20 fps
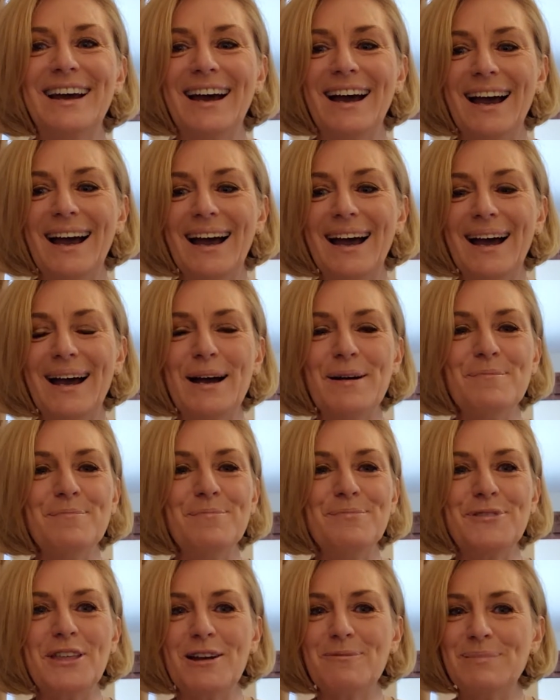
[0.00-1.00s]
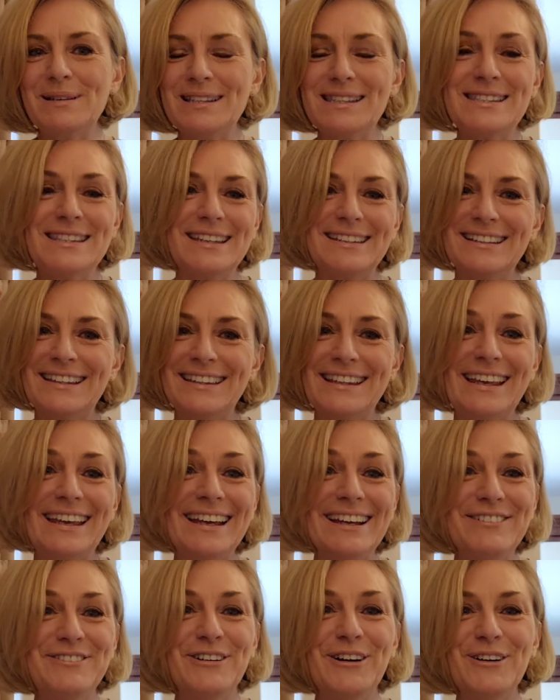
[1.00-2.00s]
They've been sitting in there
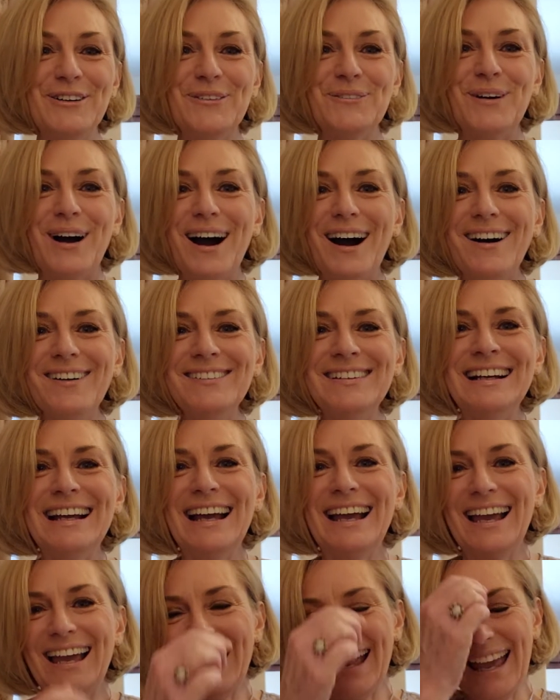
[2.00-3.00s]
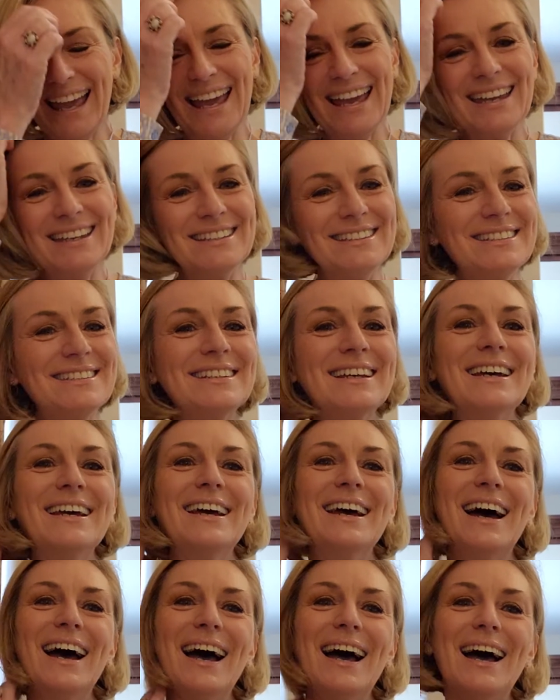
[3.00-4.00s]
for a while, and
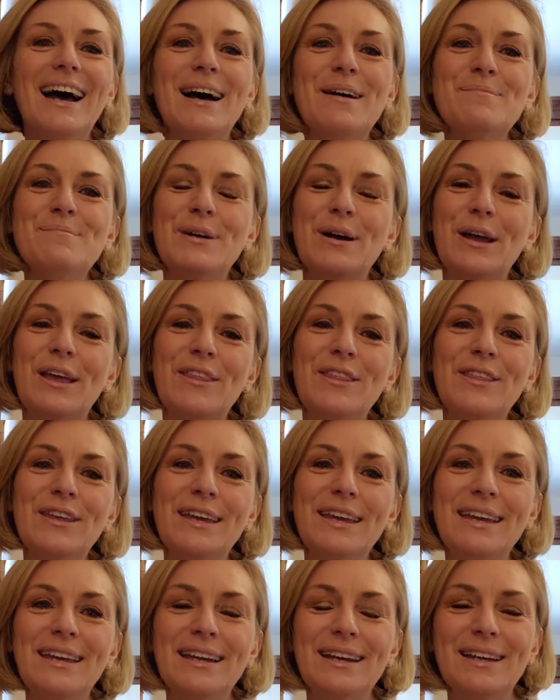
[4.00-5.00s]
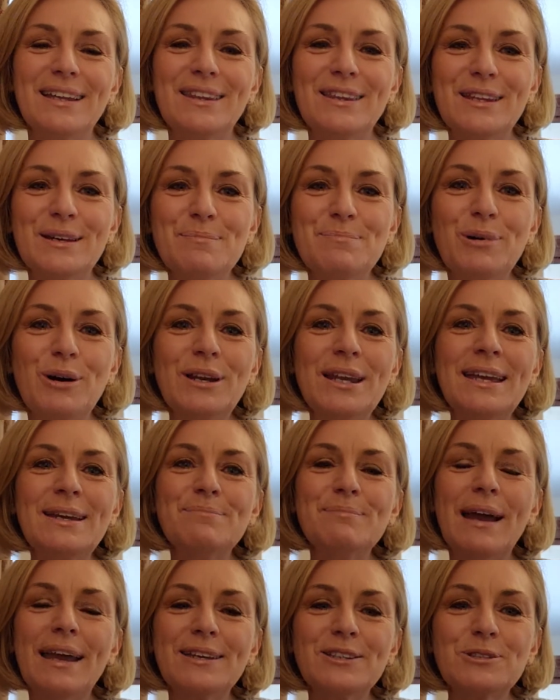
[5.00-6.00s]
the body
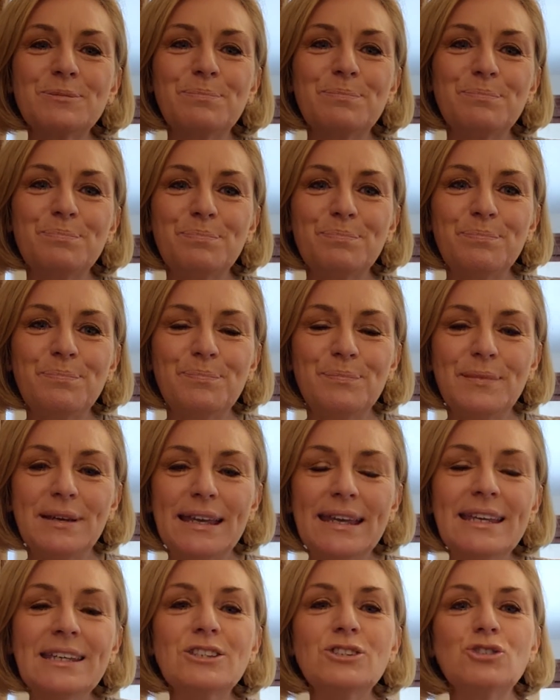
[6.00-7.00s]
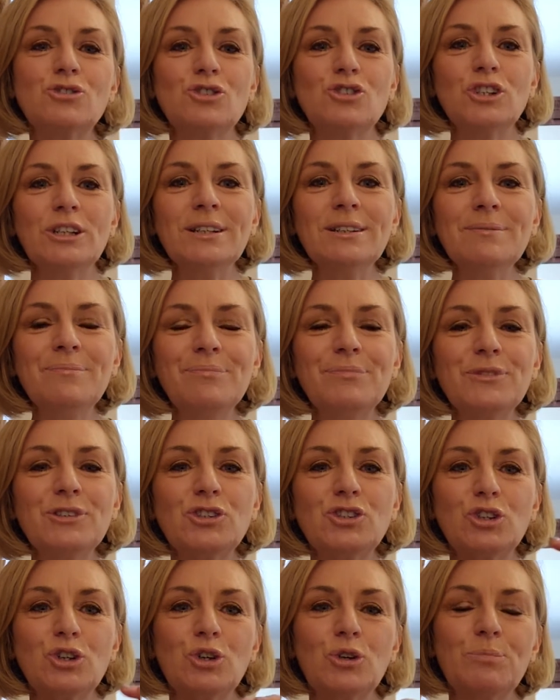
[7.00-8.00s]
makes estrogen
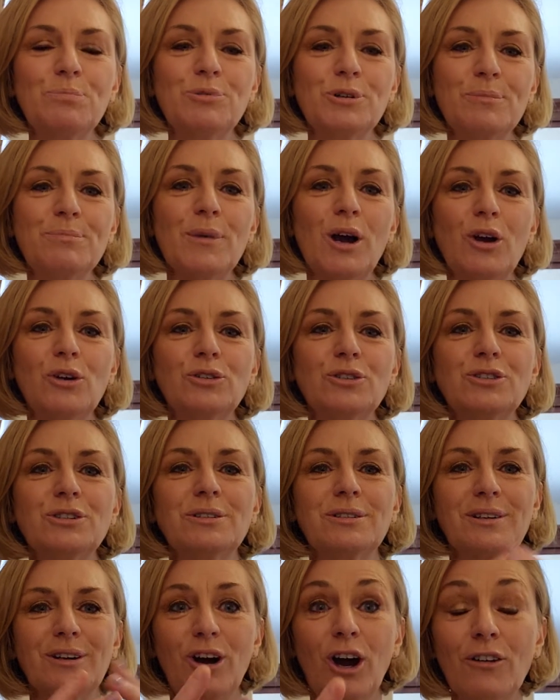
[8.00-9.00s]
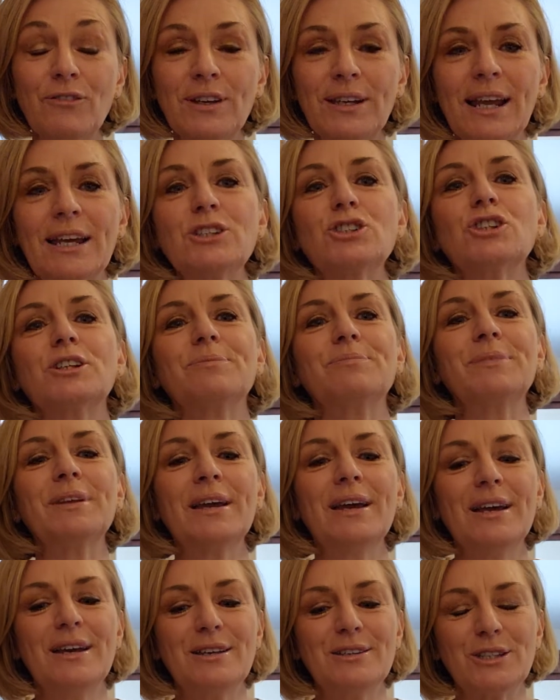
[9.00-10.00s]
to promote ovulation.
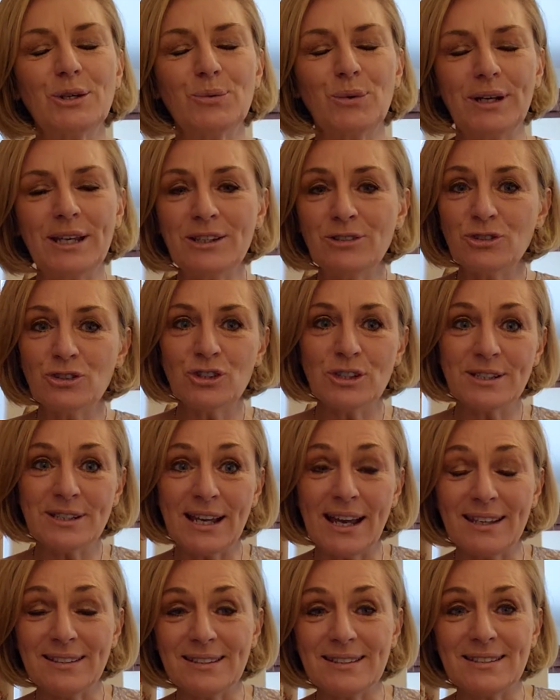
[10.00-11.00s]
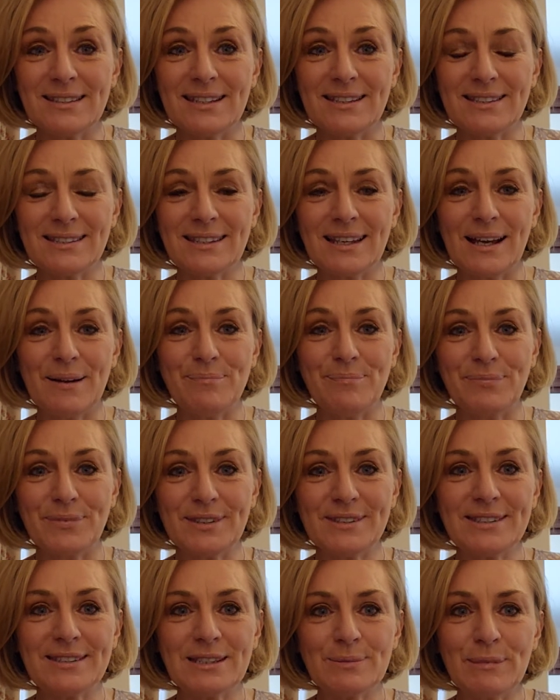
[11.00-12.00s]
So what estrogen does is it's
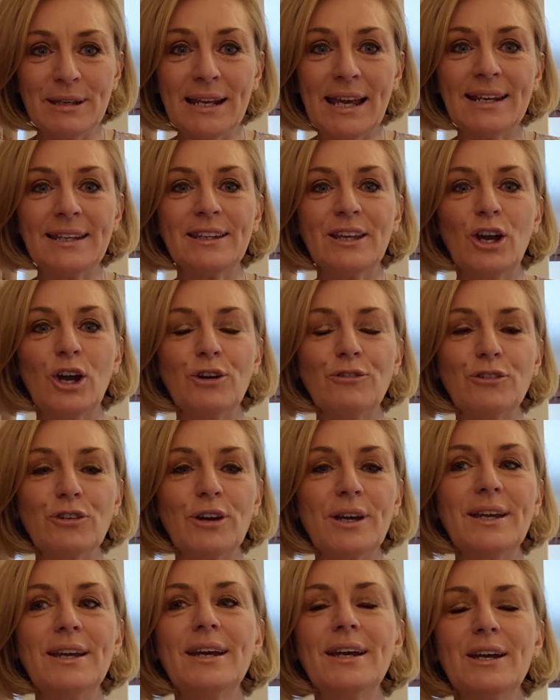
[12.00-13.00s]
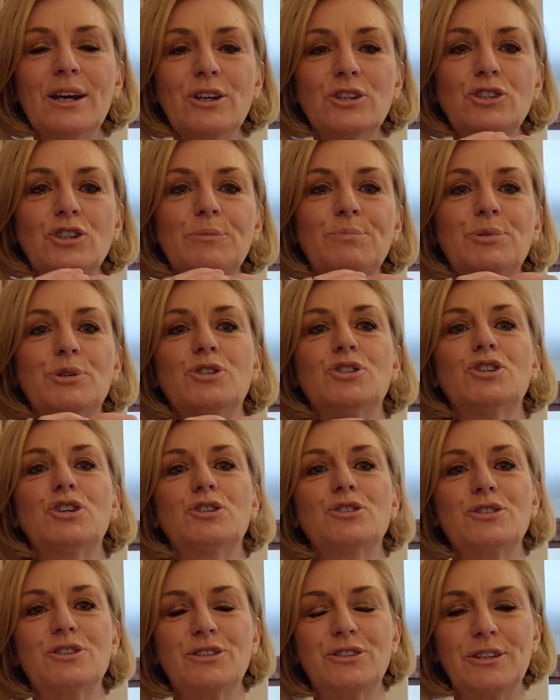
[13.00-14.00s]
stimulating the ovary to
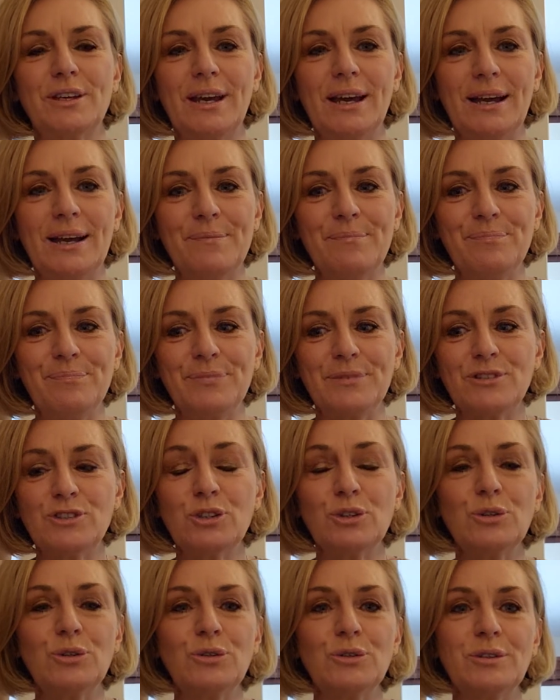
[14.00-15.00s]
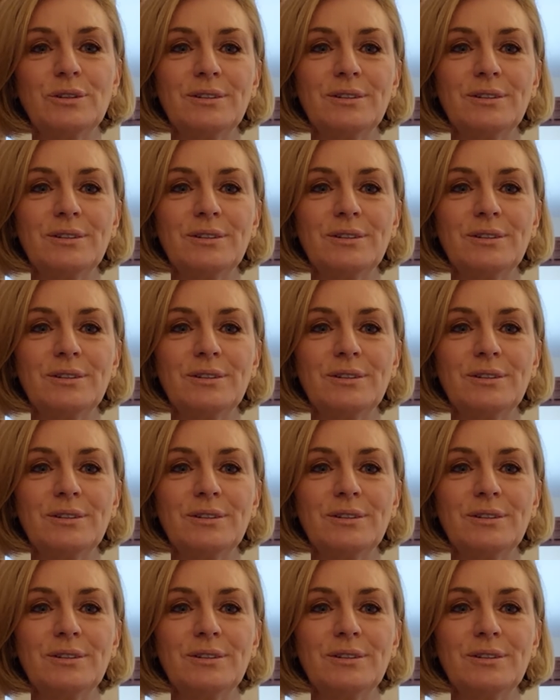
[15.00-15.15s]
produce to